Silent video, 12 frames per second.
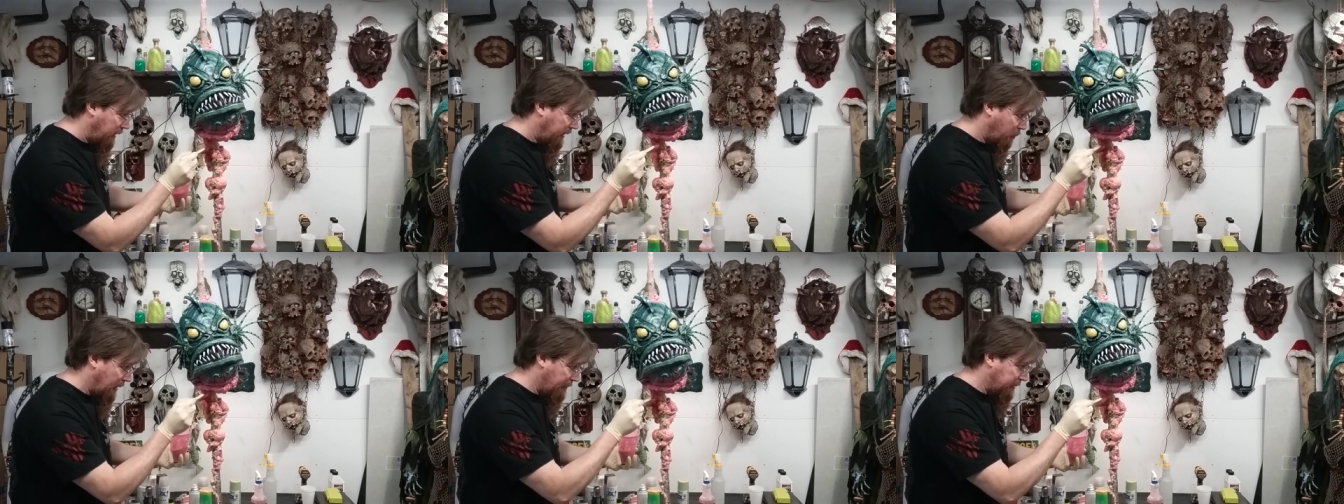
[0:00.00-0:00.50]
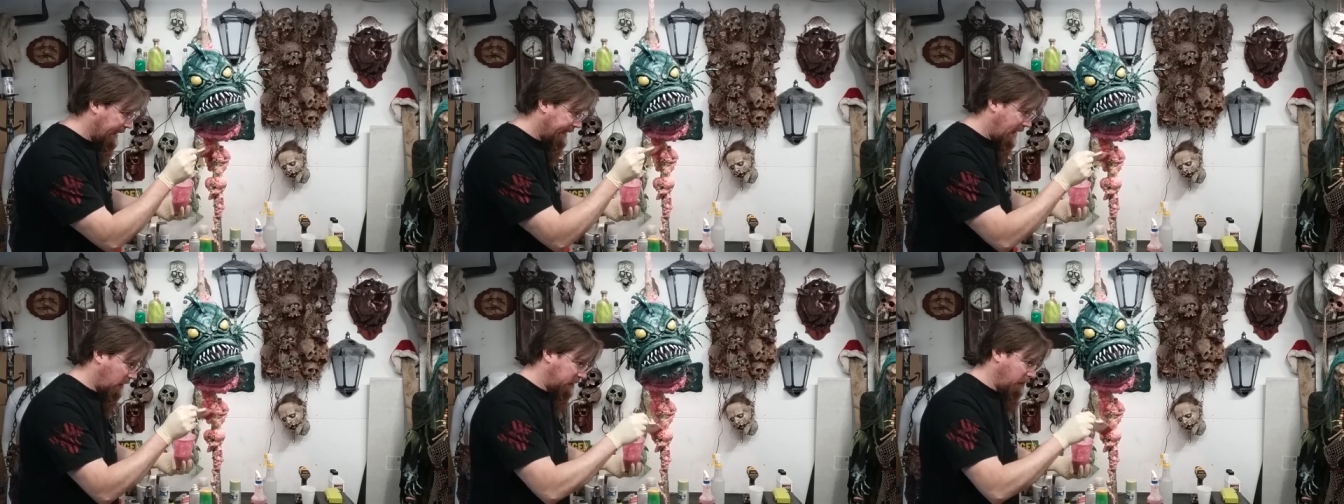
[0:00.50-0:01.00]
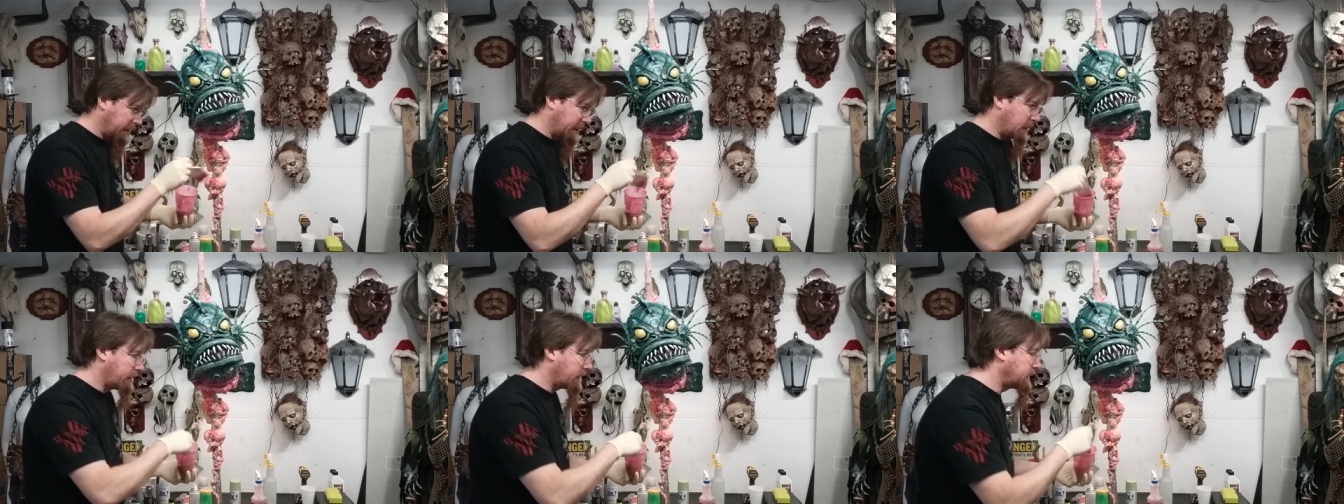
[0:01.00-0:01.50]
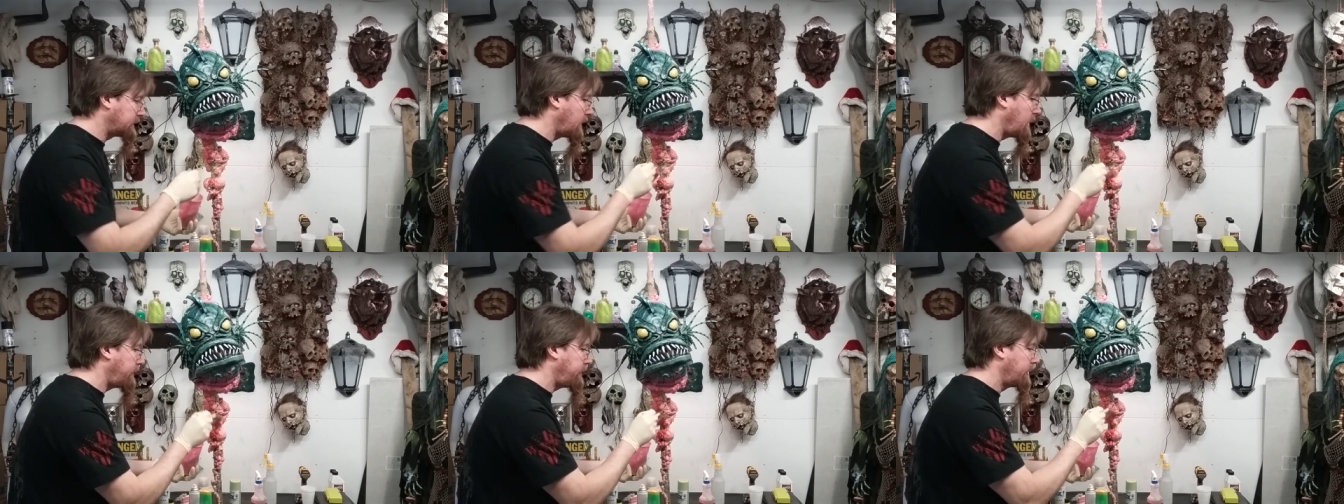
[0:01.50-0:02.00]
can wet blend out some of the other
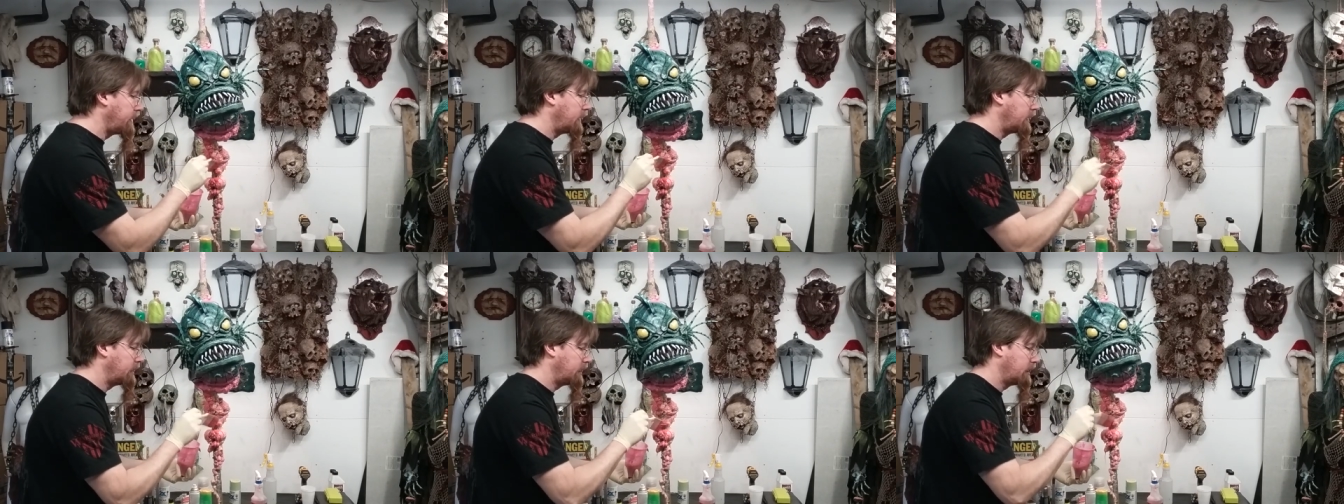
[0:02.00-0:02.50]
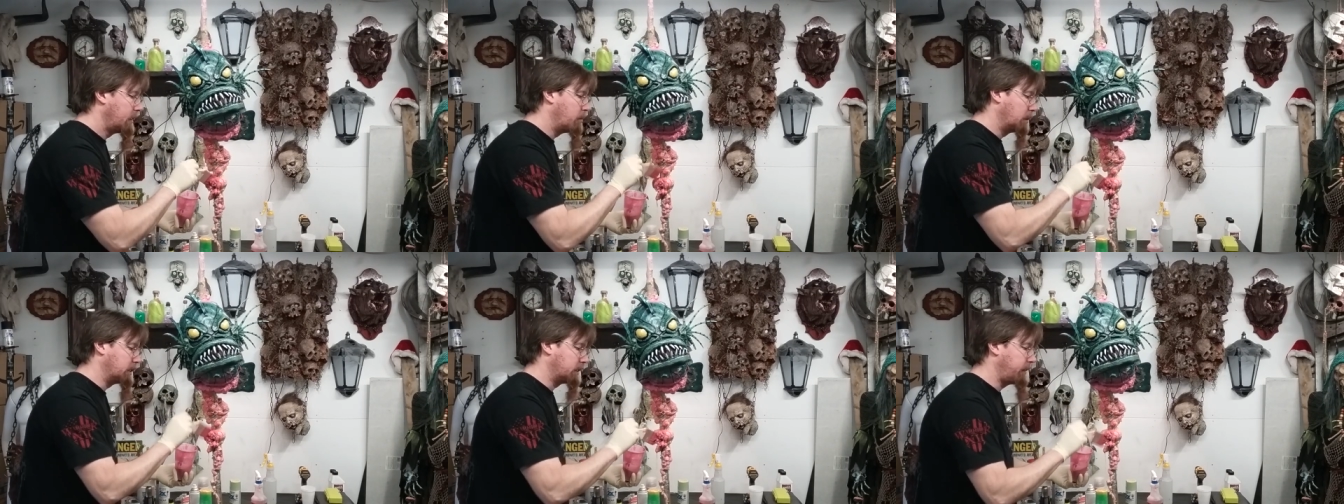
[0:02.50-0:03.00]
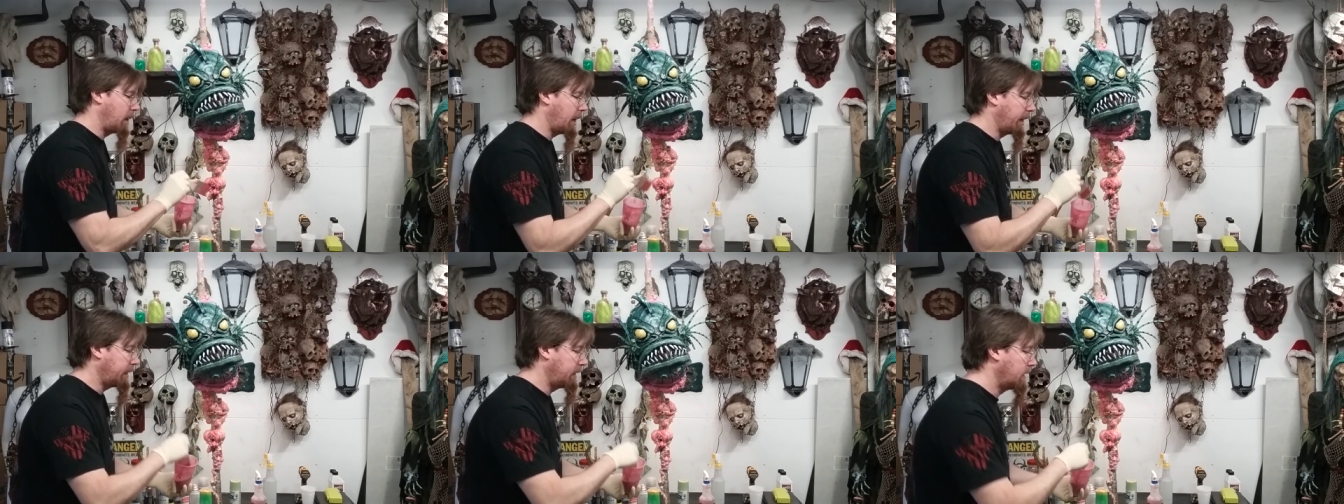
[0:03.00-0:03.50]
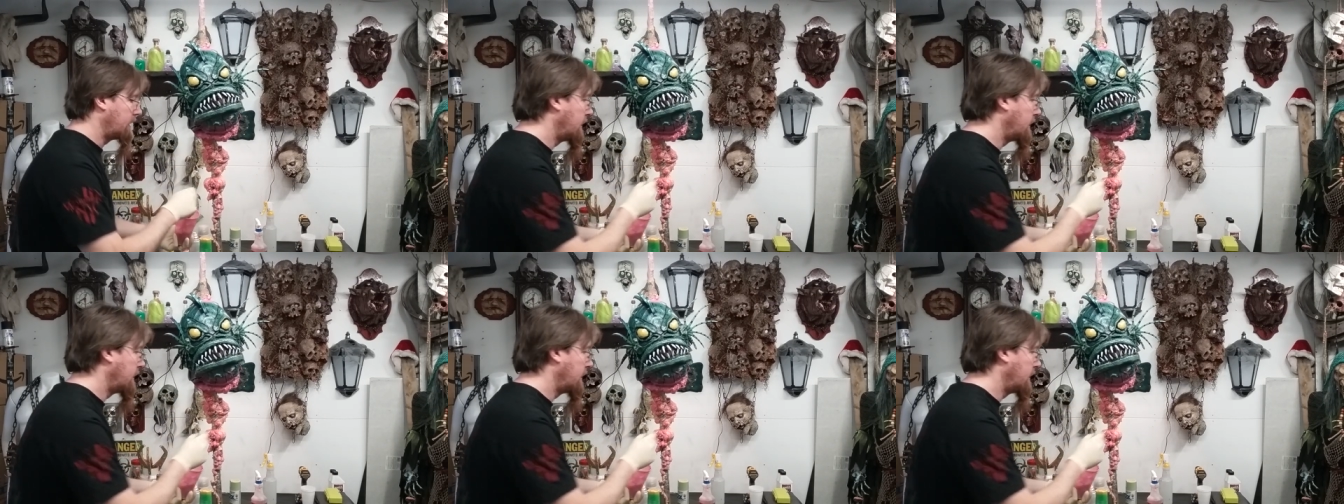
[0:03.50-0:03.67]
stuff, which is fine.